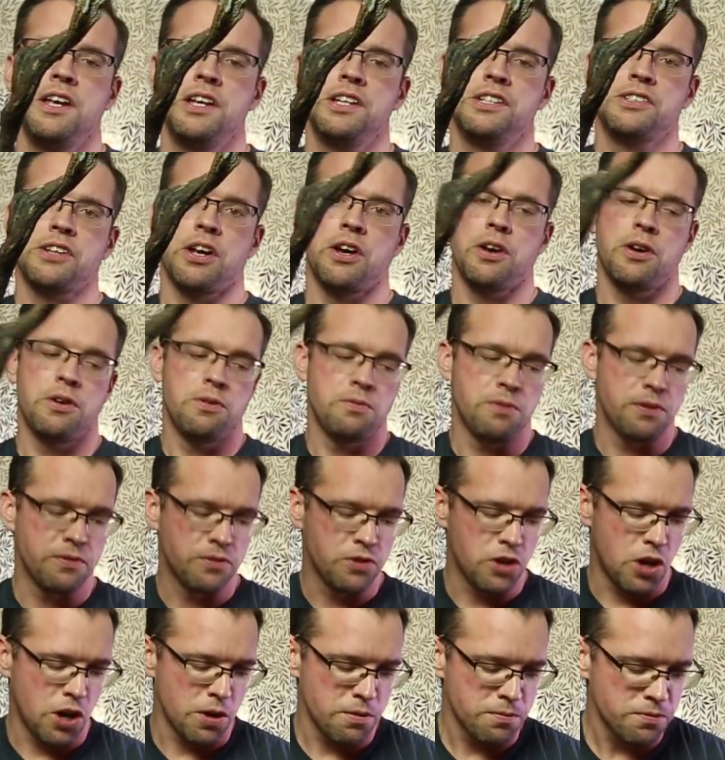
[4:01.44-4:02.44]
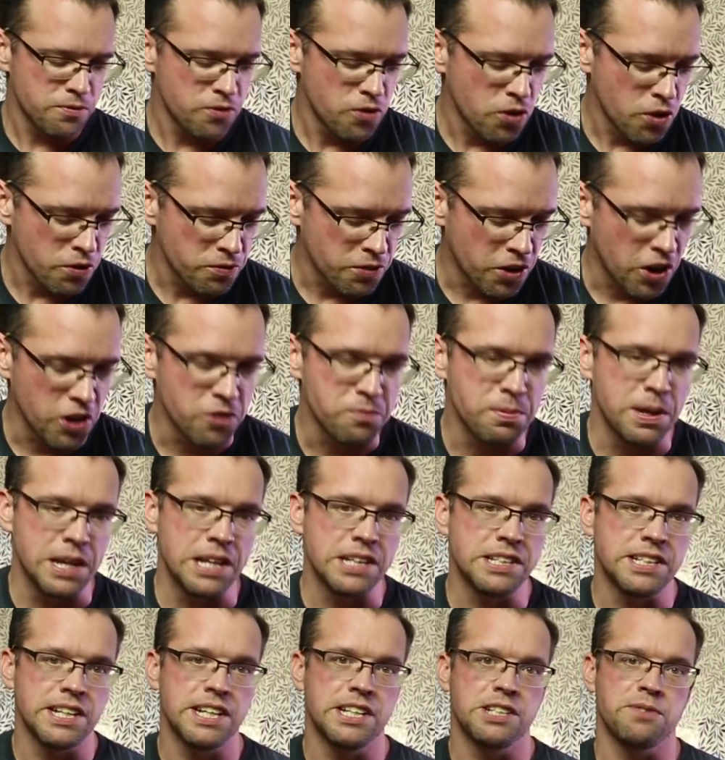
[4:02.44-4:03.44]
So we've got 4 or 5
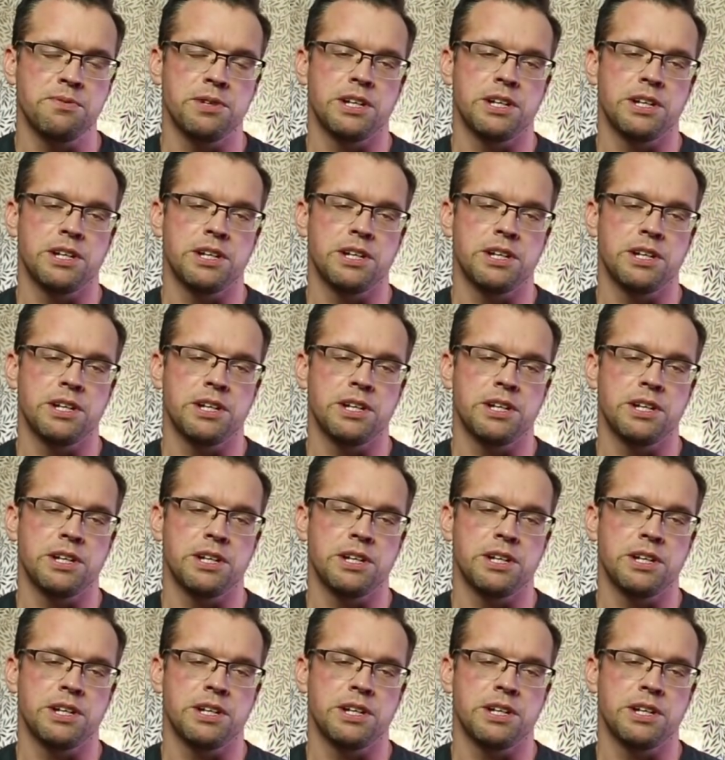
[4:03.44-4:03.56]
pieces.